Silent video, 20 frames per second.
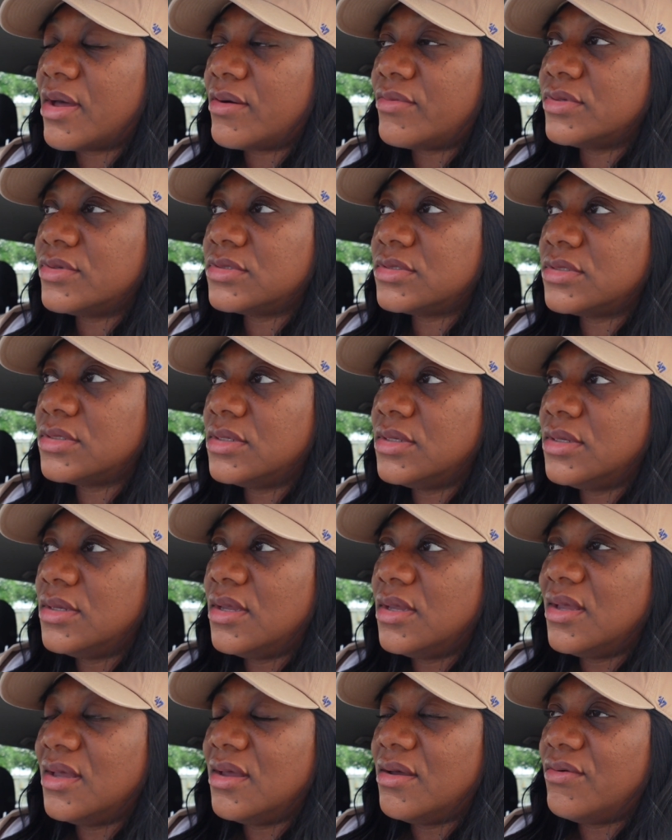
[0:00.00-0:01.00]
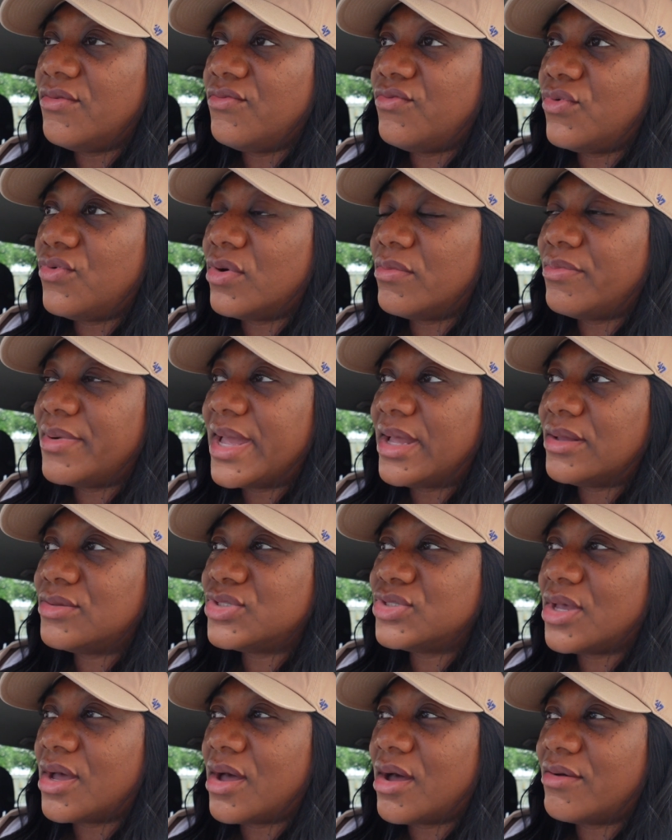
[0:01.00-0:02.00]
I was 4
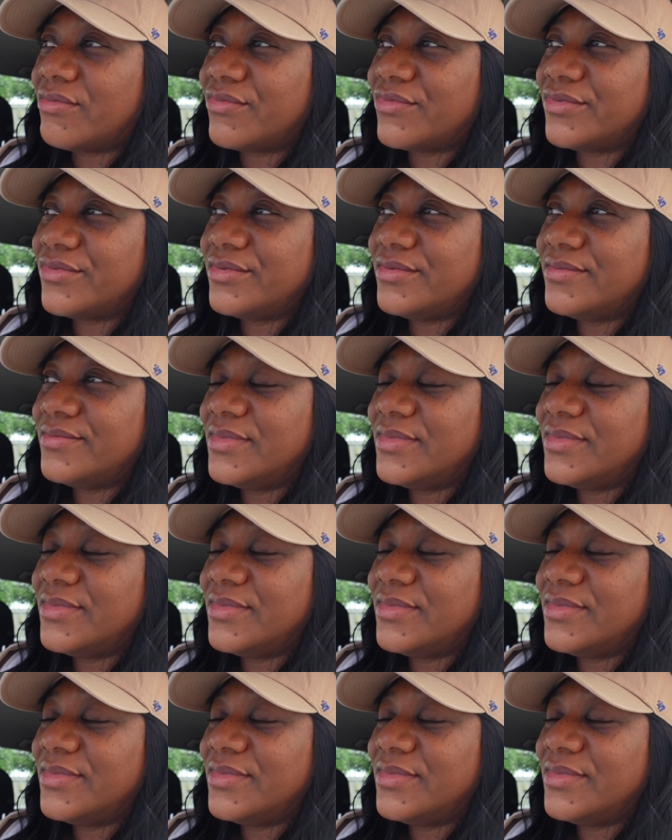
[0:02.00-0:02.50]
pounds off.